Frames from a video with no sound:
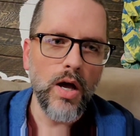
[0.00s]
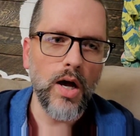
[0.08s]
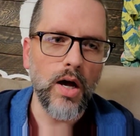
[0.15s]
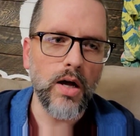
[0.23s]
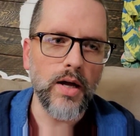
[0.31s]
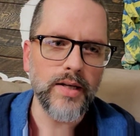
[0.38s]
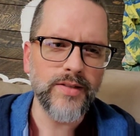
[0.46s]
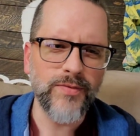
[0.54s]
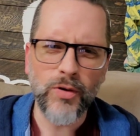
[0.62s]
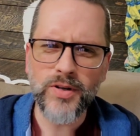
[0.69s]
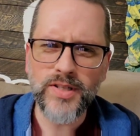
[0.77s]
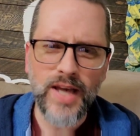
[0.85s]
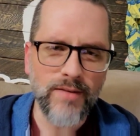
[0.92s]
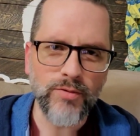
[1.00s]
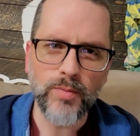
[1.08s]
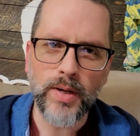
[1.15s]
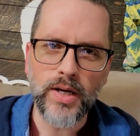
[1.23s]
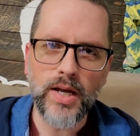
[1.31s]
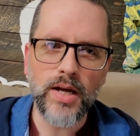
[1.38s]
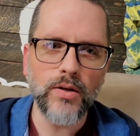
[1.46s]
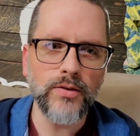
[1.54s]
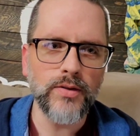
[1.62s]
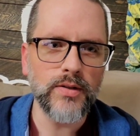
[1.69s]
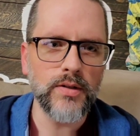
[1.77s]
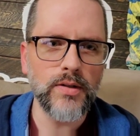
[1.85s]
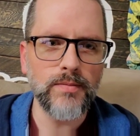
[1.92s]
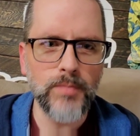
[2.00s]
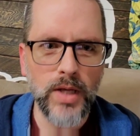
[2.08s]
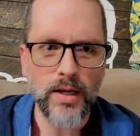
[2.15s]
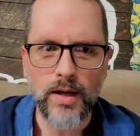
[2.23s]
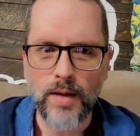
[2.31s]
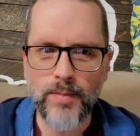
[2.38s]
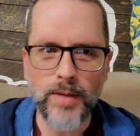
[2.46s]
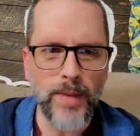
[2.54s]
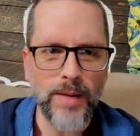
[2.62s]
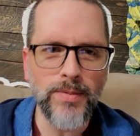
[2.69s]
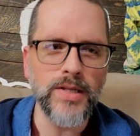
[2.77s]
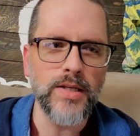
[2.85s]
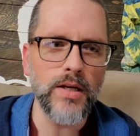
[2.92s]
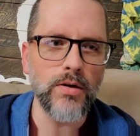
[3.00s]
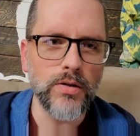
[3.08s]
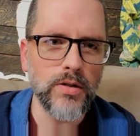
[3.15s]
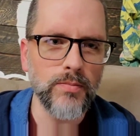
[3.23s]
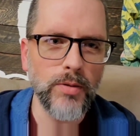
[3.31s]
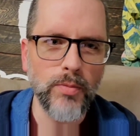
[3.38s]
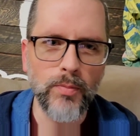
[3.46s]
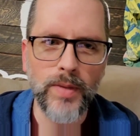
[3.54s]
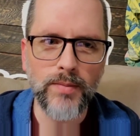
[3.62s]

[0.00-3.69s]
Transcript: As far as everybody else, I mean, maybe you did hurt some people.